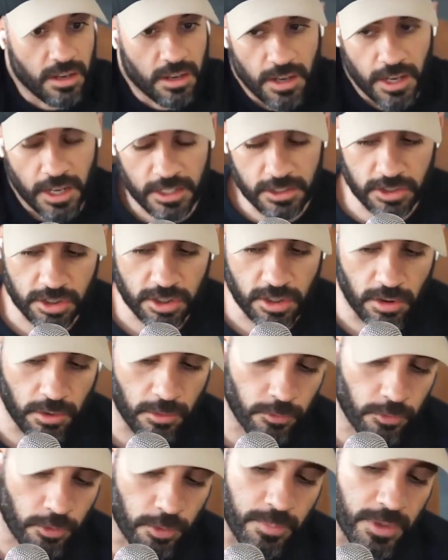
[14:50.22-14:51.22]
And so
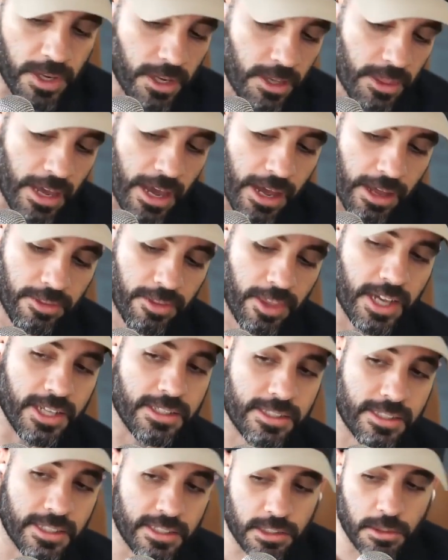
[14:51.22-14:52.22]
for me, that
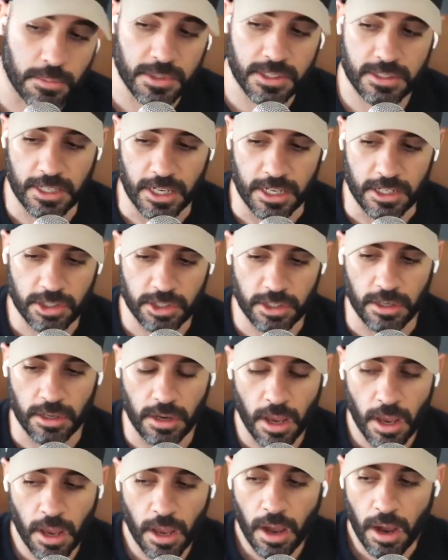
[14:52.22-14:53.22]

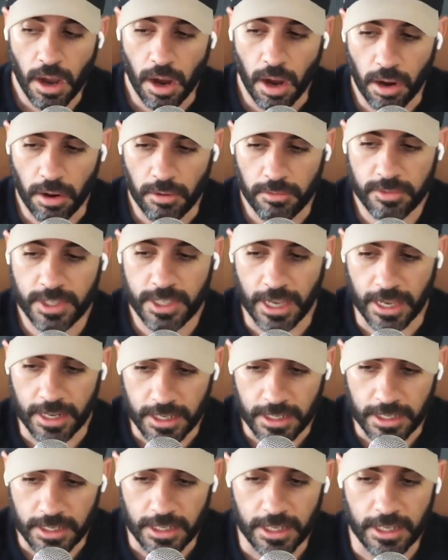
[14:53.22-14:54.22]
systemization of
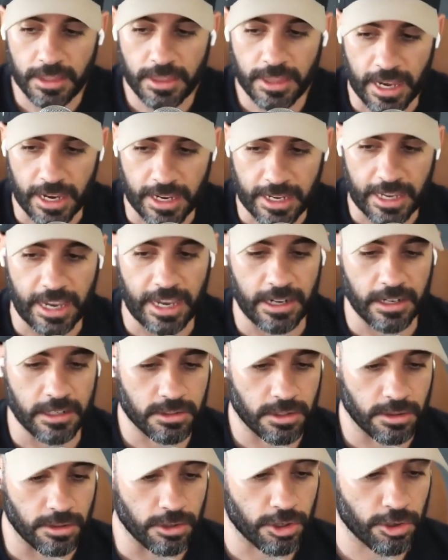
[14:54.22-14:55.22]
getting in that
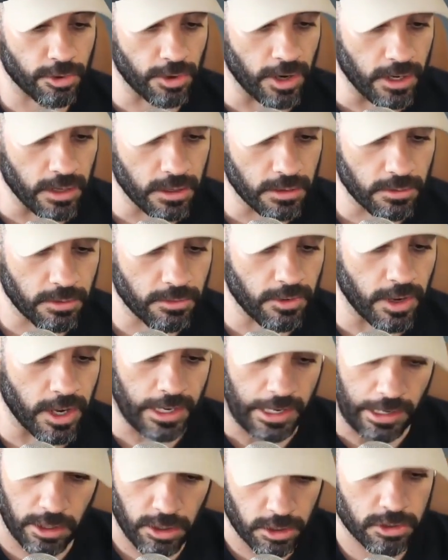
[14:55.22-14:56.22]
cadence of the creative of
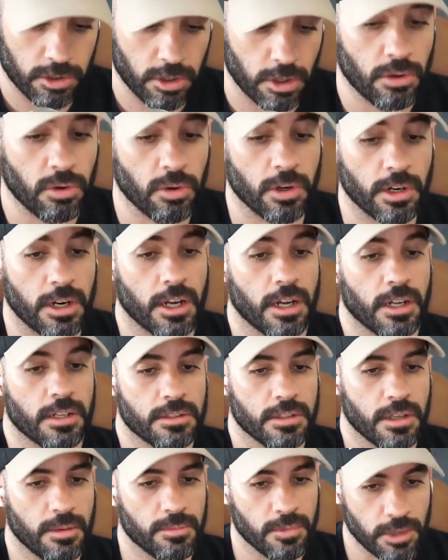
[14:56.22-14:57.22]
like, here's our core
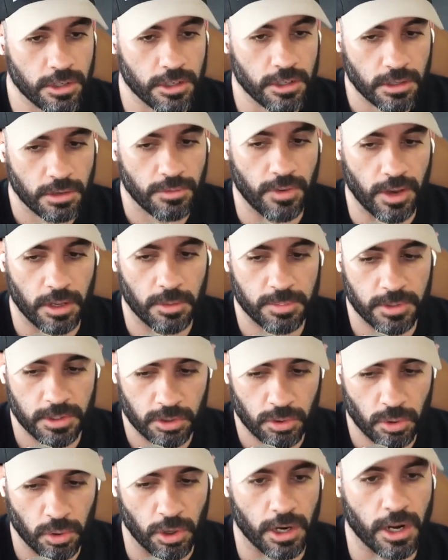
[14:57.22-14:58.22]
concept. You need to develop
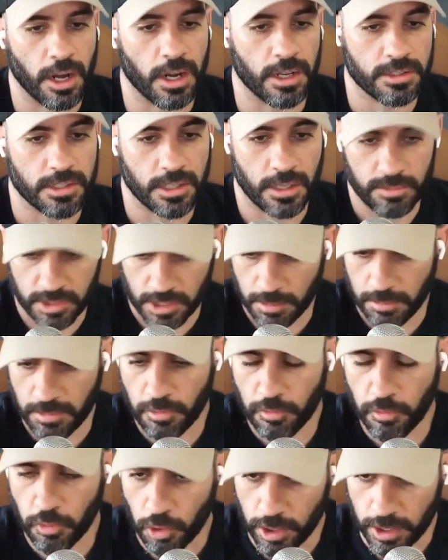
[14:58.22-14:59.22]
these core concepts. Give me
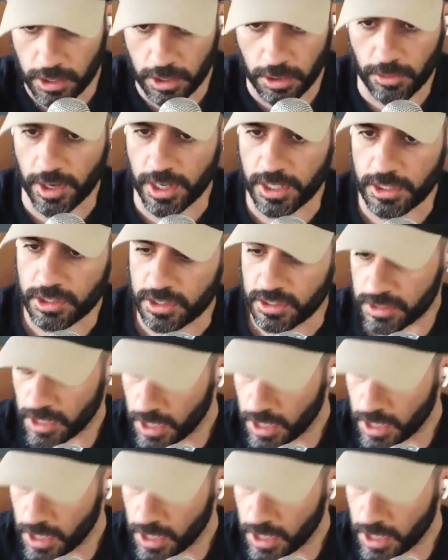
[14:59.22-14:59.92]
4 iterations.